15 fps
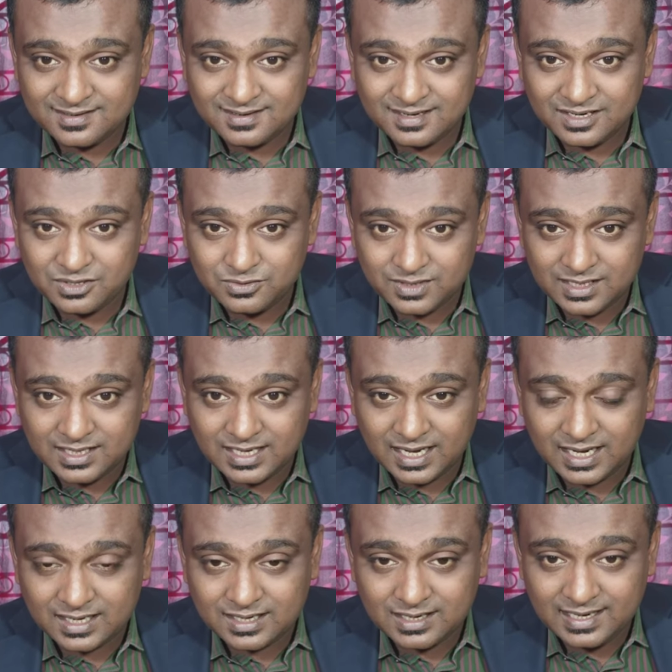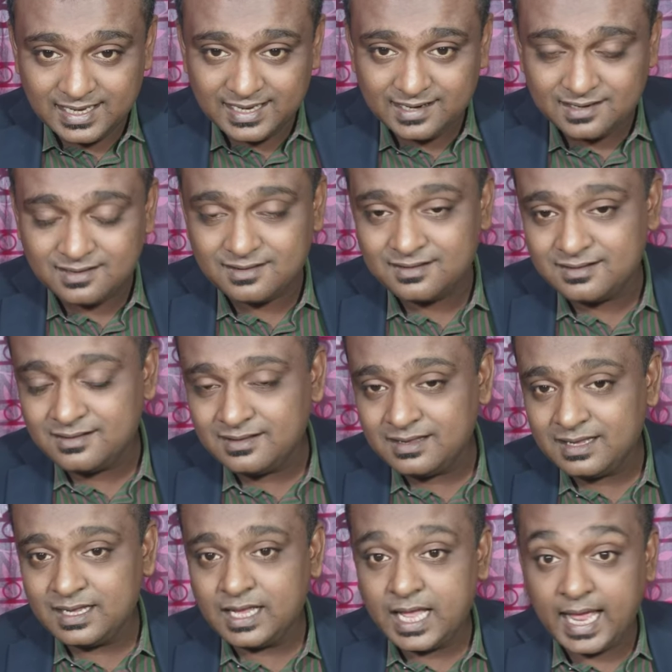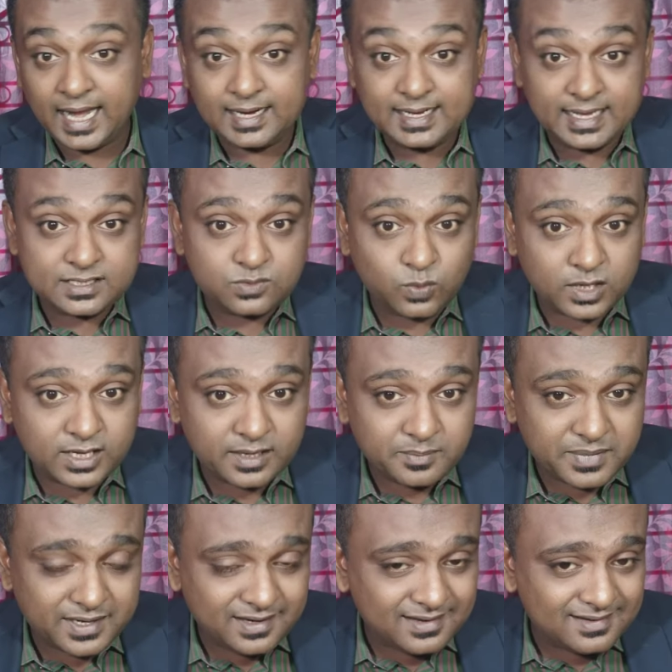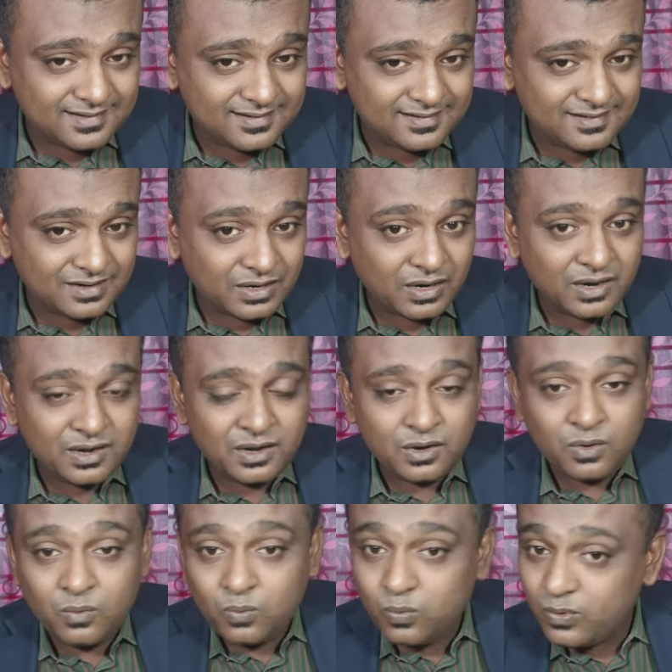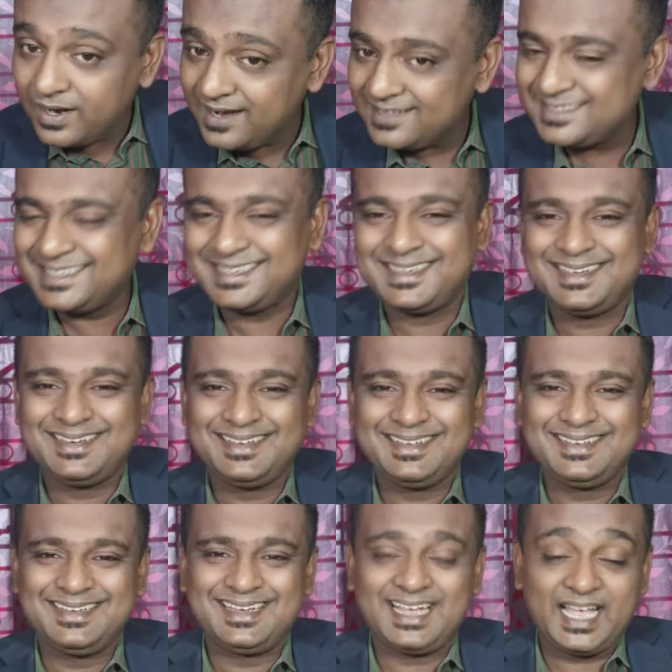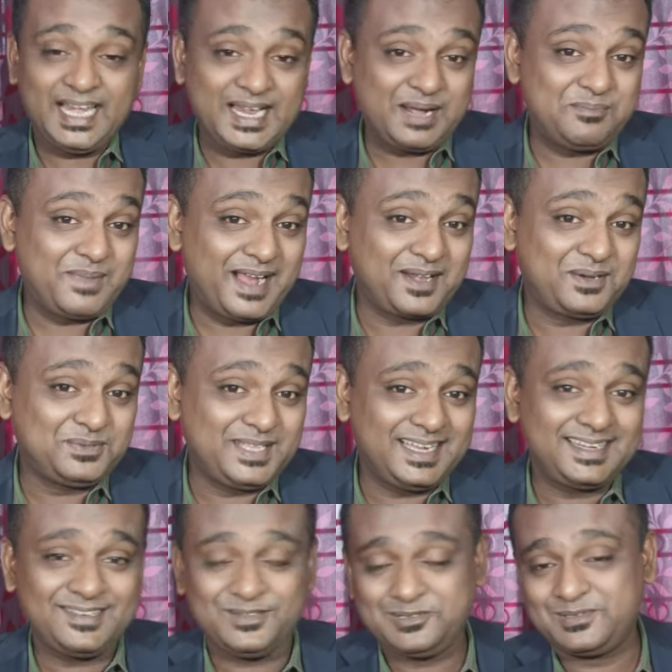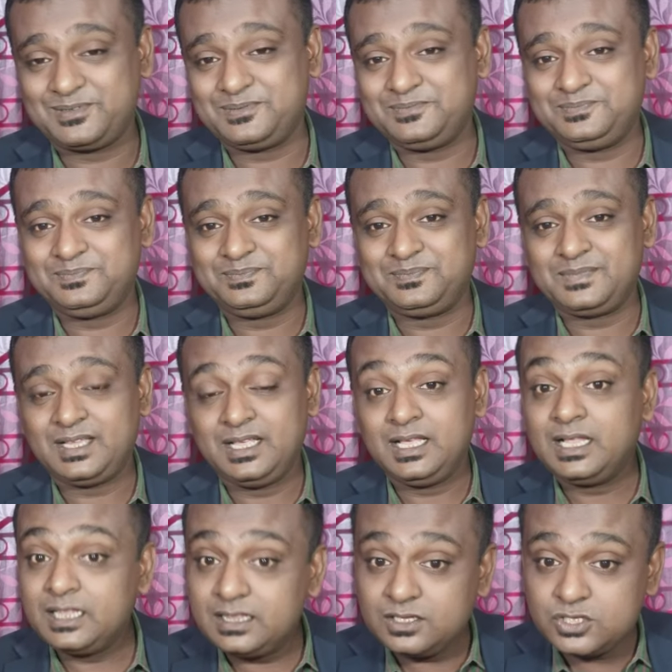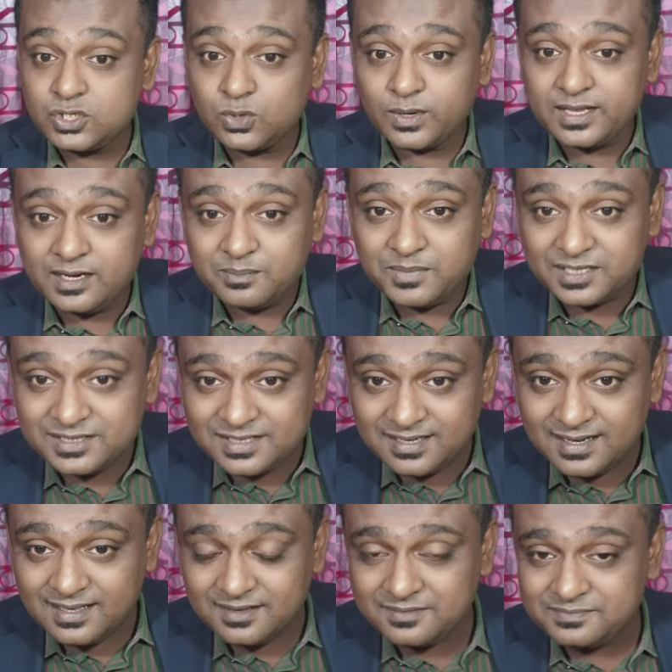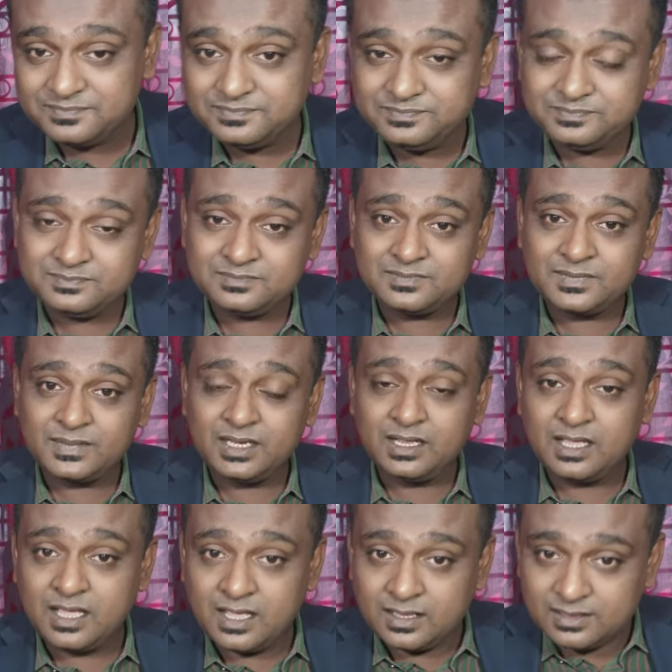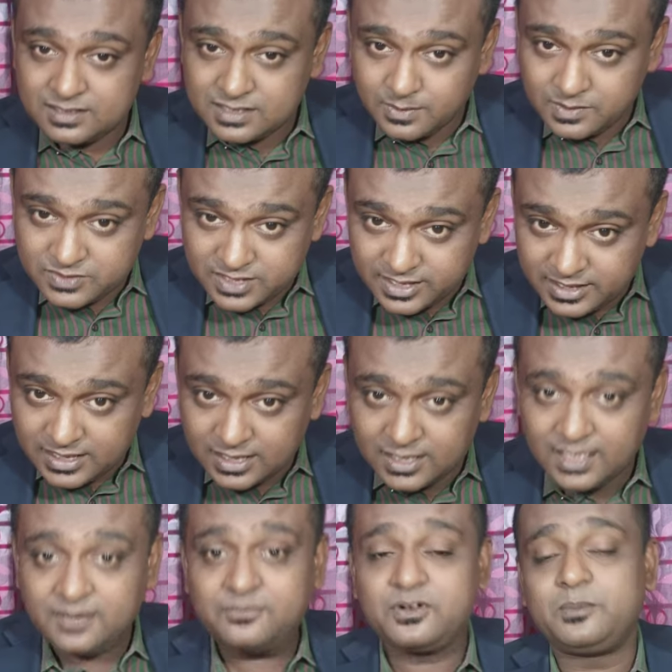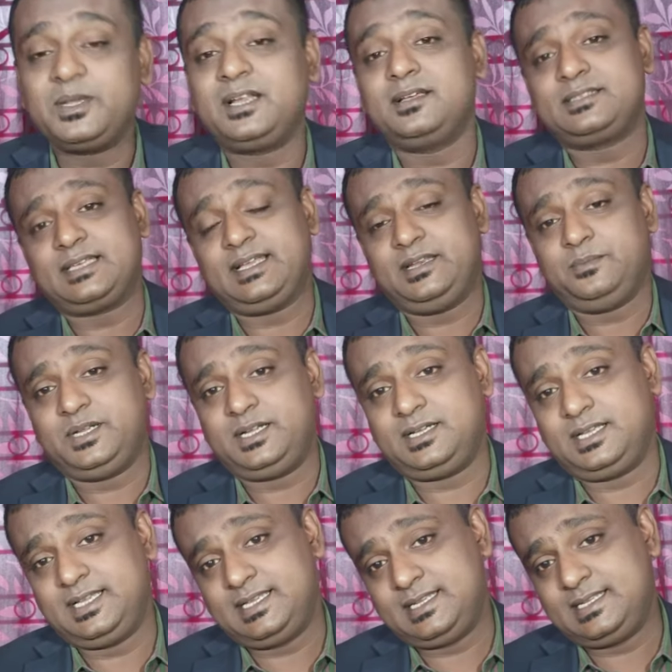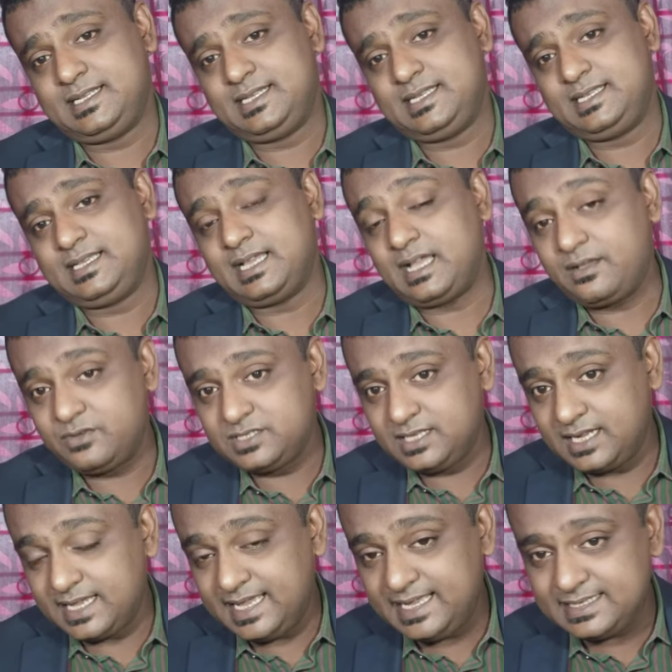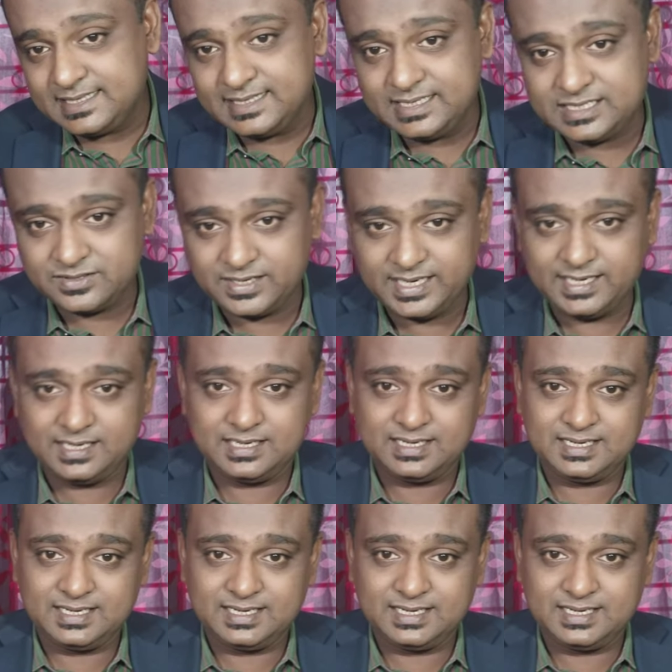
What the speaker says: into a dark lane. And guess what happened? Wait a second. I'll come back to that also. Story number three. This time I was returning from an assignment again. I was in an AC train.